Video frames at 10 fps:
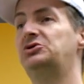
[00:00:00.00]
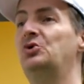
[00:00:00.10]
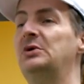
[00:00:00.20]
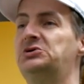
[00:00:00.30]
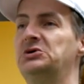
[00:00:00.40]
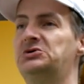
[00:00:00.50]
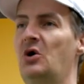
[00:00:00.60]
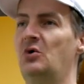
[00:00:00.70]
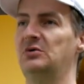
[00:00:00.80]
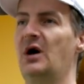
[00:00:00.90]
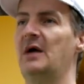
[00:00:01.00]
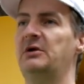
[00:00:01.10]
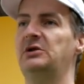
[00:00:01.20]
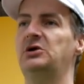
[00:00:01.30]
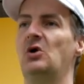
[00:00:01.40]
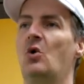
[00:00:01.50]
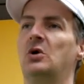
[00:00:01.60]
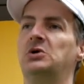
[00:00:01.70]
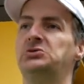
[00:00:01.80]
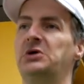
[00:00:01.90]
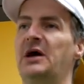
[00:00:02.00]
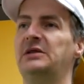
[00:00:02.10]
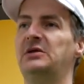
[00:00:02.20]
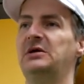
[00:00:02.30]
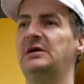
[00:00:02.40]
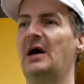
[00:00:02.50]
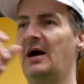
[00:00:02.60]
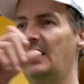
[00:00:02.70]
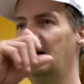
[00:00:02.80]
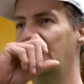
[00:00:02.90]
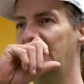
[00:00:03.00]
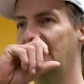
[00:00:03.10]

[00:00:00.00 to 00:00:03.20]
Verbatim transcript: Do each his own. I mean, the orange and the, uh,